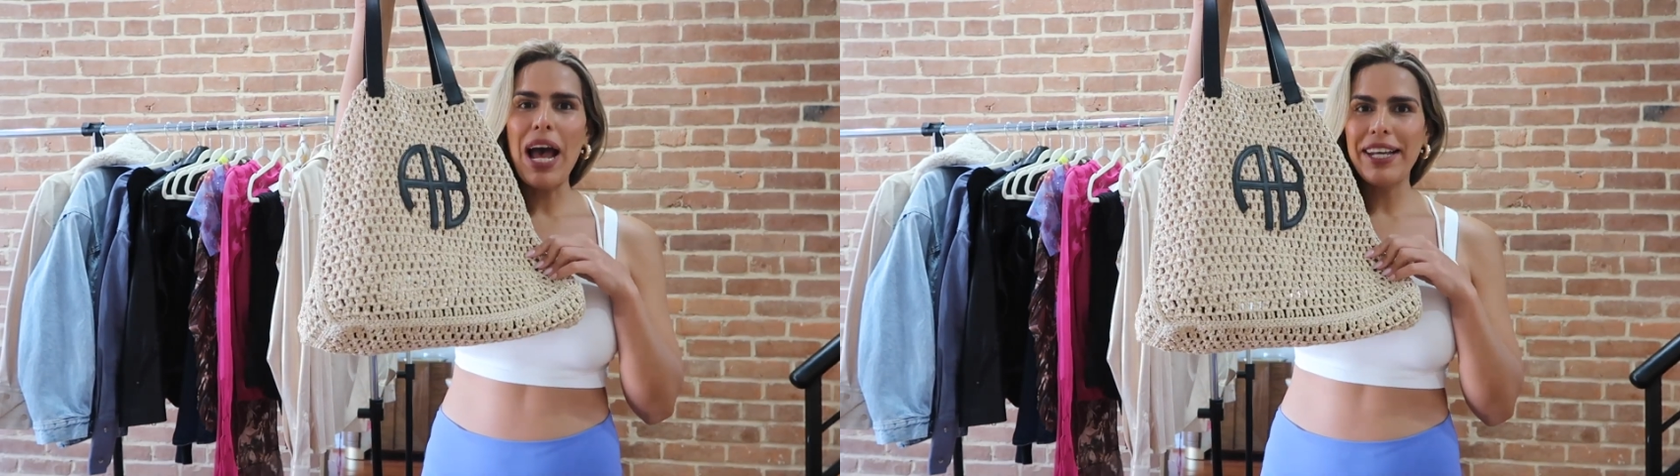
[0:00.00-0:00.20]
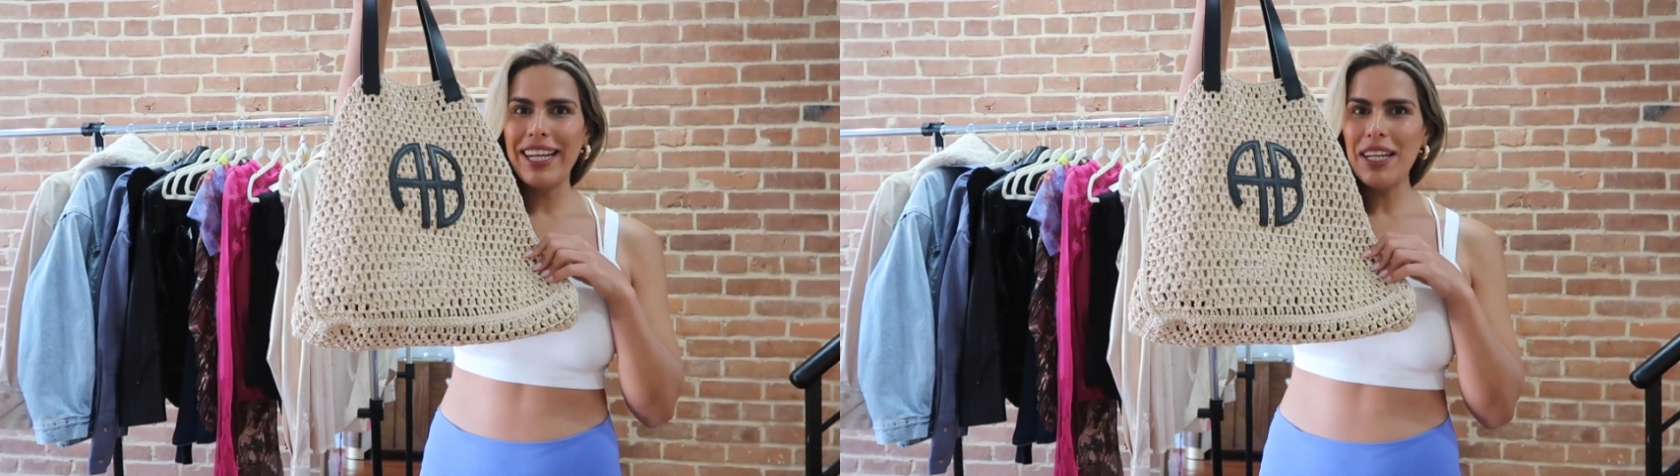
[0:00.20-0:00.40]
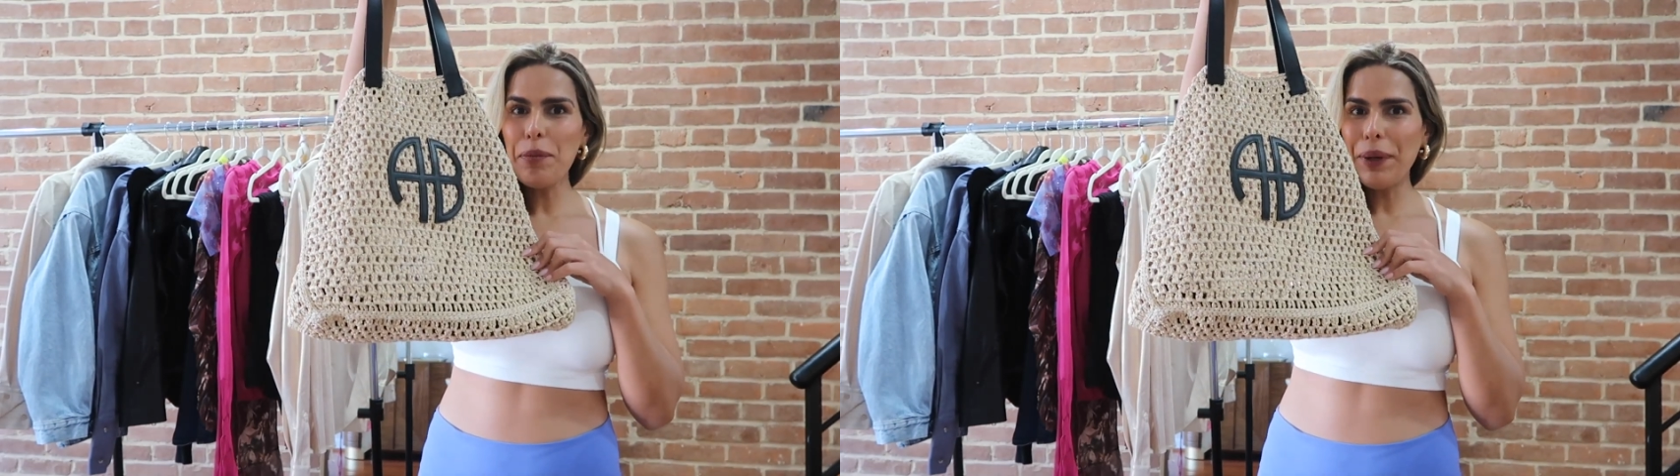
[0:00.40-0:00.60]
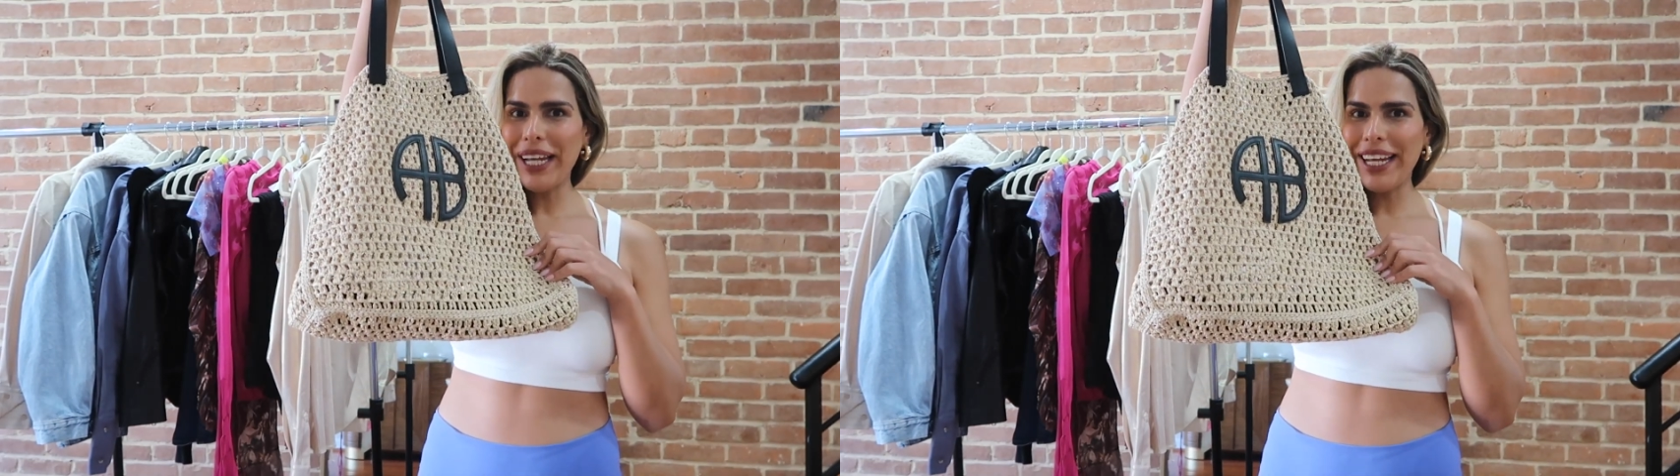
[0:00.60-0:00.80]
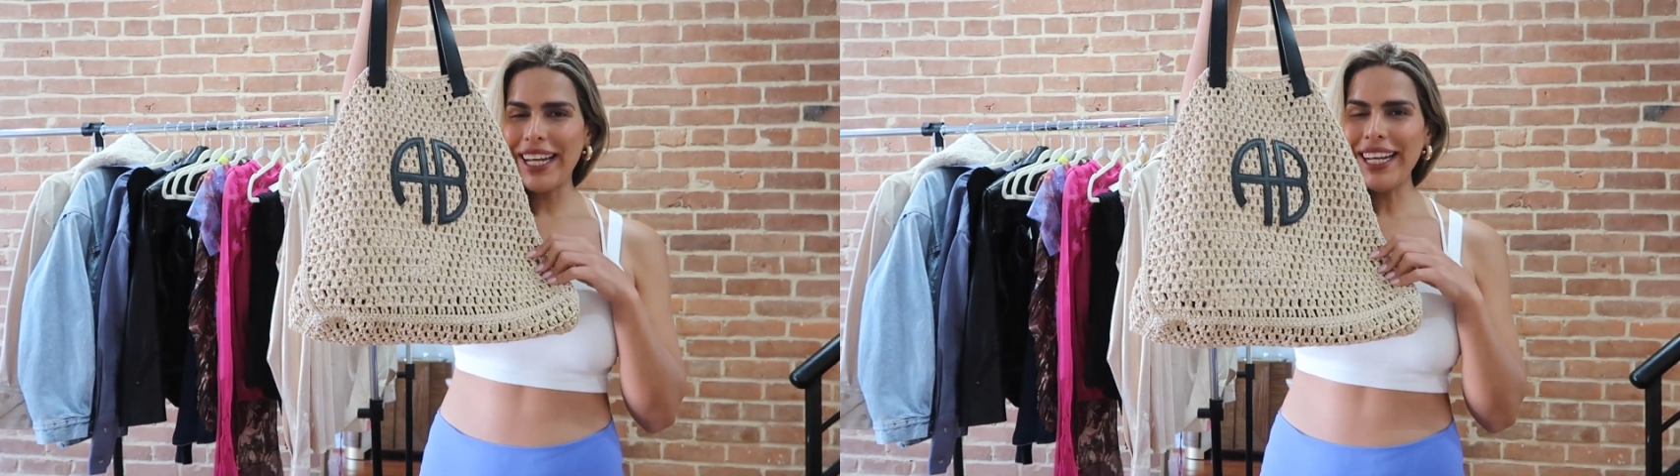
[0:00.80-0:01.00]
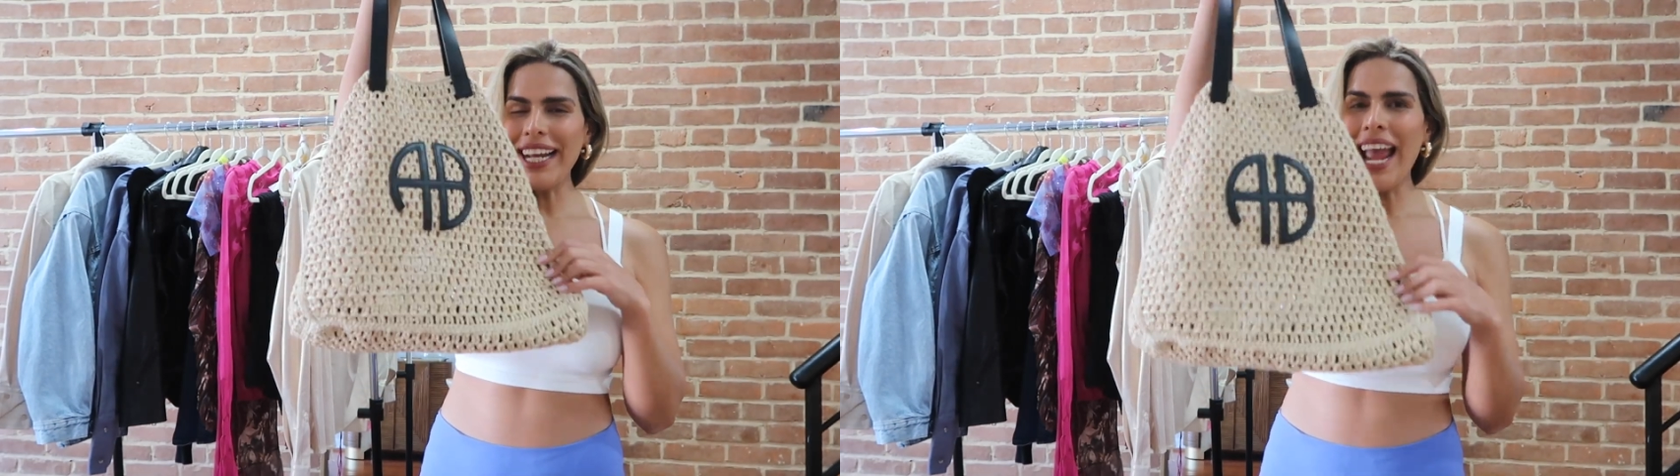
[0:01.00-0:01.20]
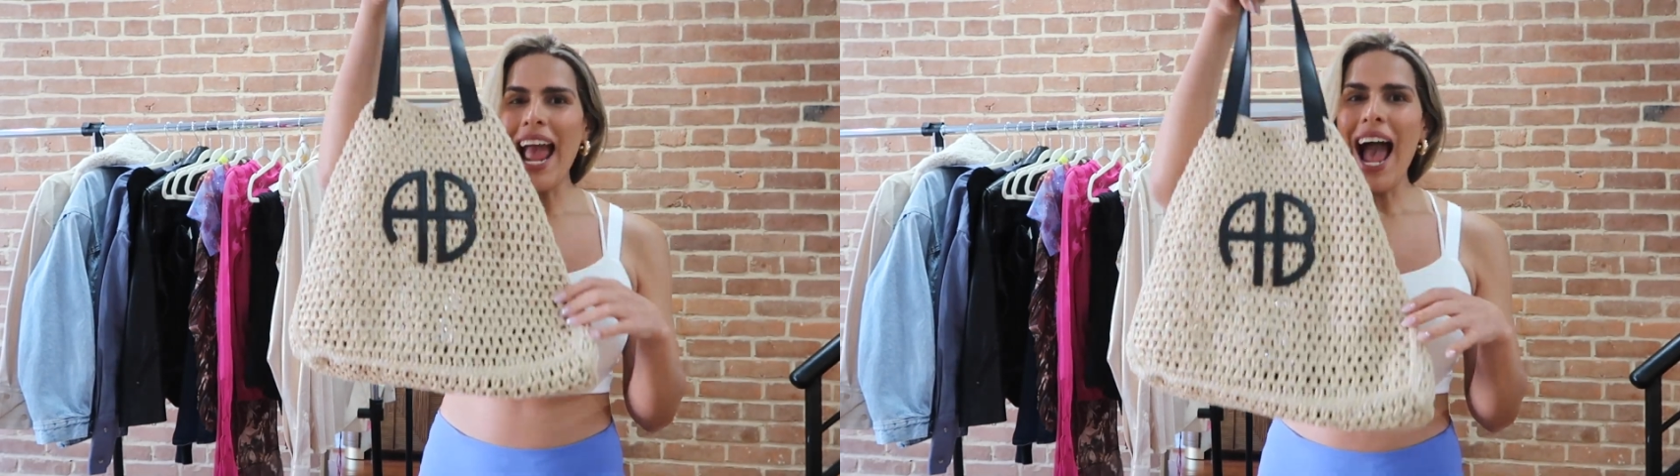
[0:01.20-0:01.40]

Anine Bing?